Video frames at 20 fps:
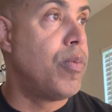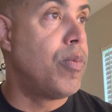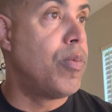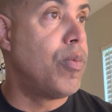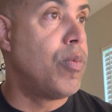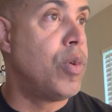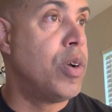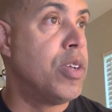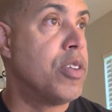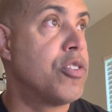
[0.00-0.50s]

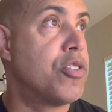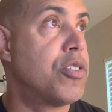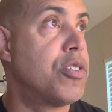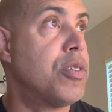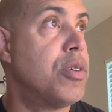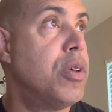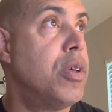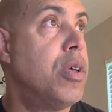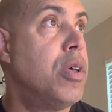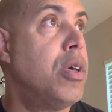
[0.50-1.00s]
which,
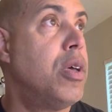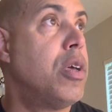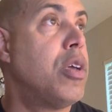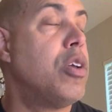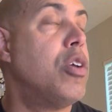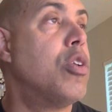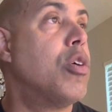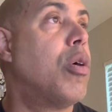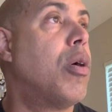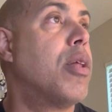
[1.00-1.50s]

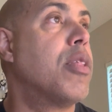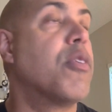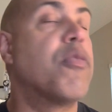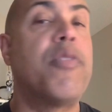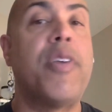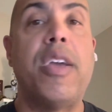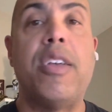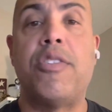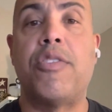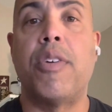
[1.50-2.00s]
you know, on the
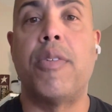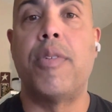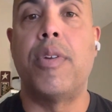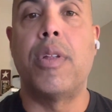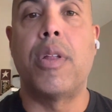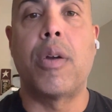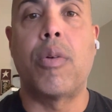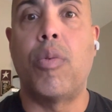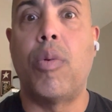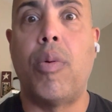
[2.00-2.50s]
face of it, you're
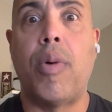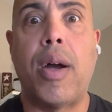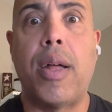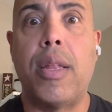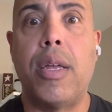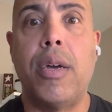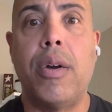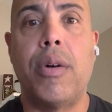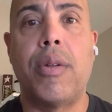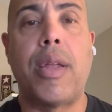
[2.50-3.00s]
like, well, why
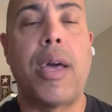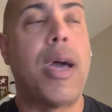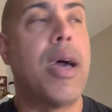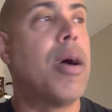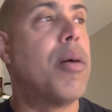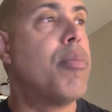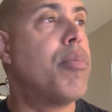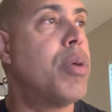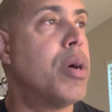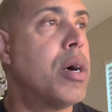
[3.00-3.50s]
the hell
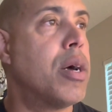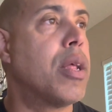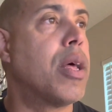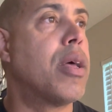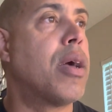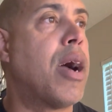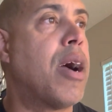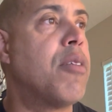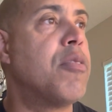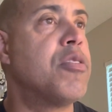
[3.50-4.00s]
not?
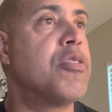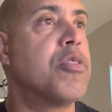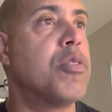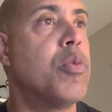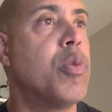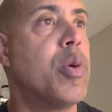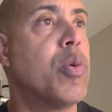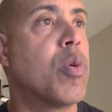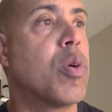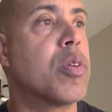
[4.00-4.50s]
But obviously
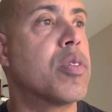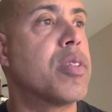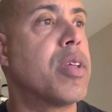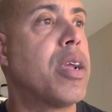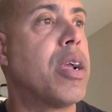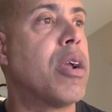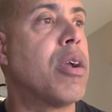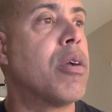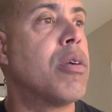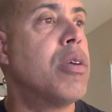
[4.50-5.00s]
we weren't
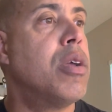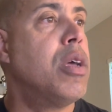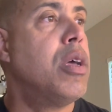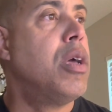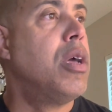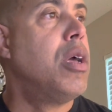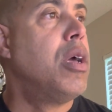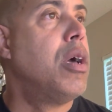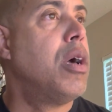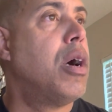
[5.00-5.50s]
there.
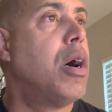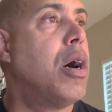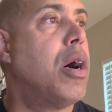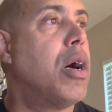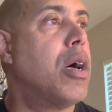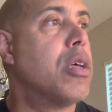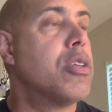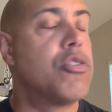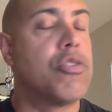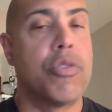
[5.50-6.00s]

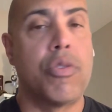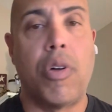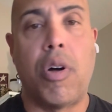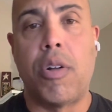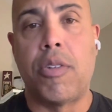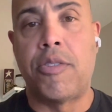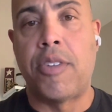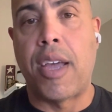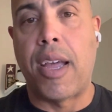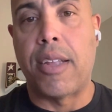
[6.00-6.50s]
So
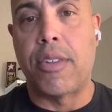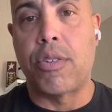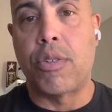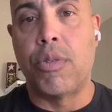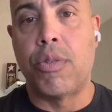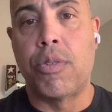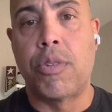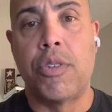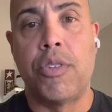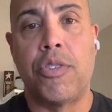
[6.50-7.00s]
all
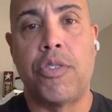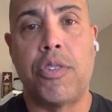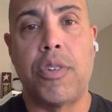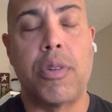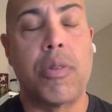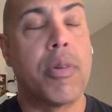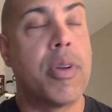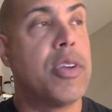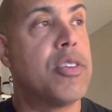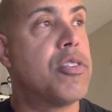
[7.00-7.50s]
tactical
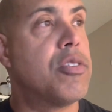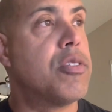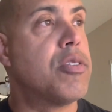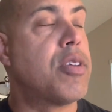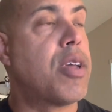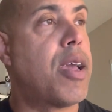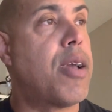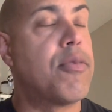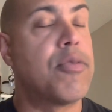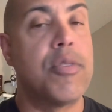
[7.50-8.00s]
considerations
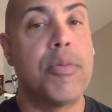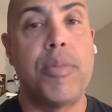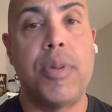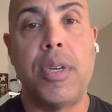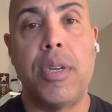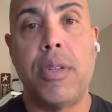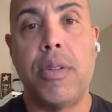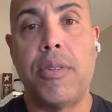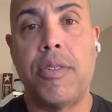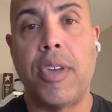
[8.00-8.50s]
have to
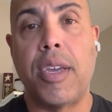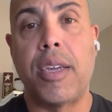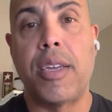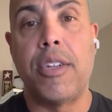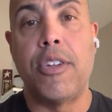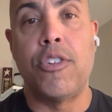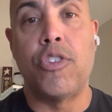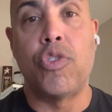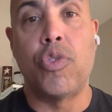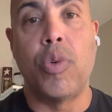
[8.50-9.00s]
be taken
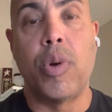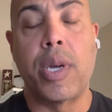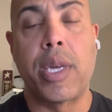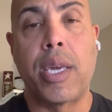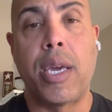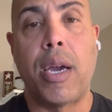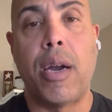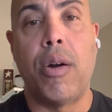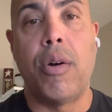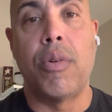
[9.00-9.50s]
into
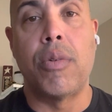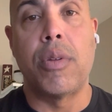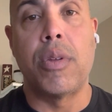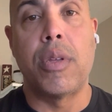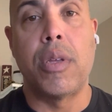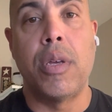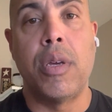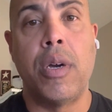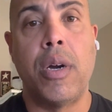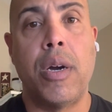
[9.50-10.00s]
account.
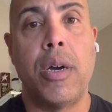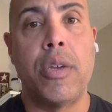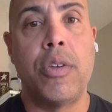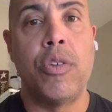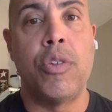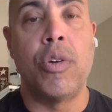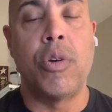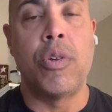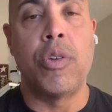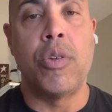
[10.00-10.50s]
You
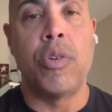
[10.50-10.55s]
know,